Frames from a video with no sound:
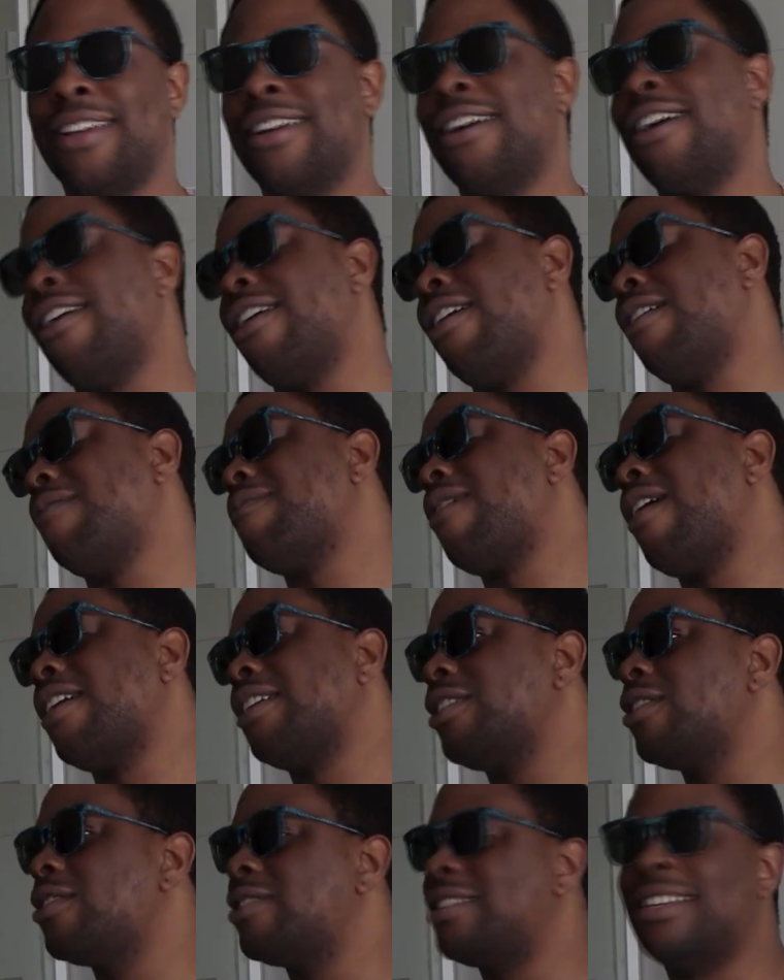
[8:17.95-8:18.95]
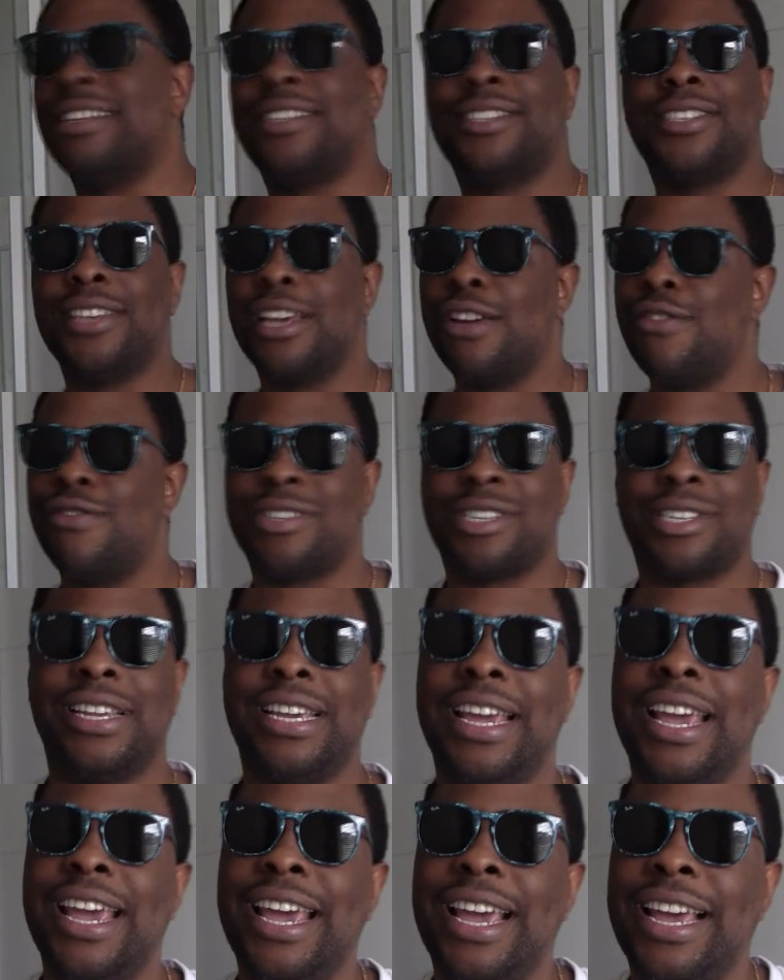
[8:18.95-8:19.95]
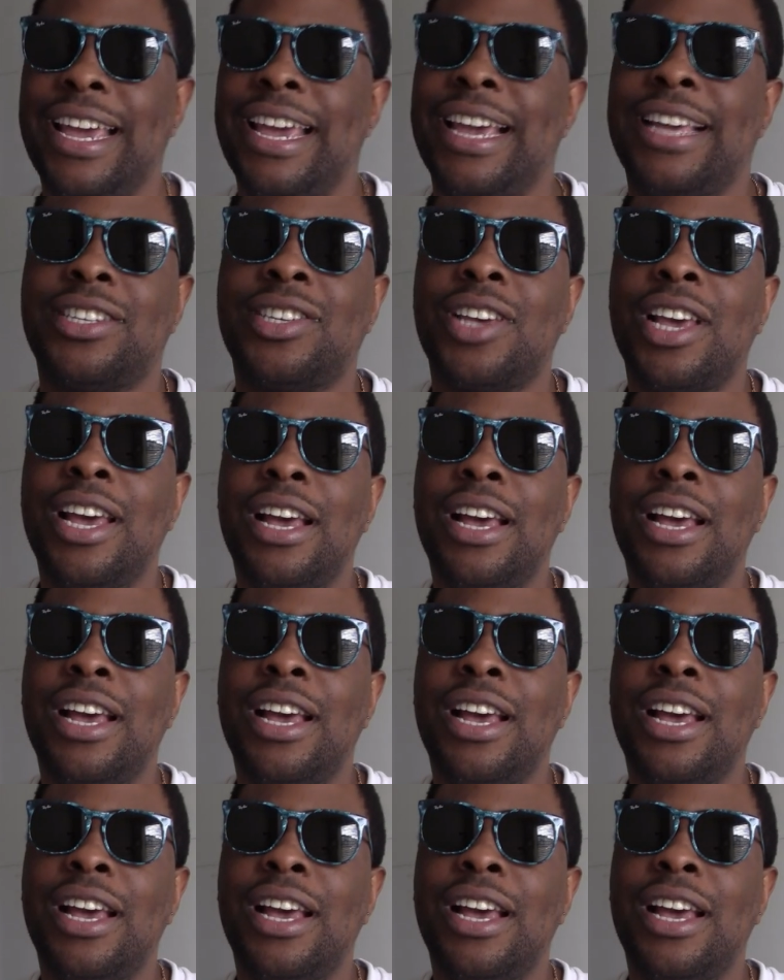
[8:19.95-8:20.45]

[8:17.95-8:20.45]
Oh my goodness, seriously, it is.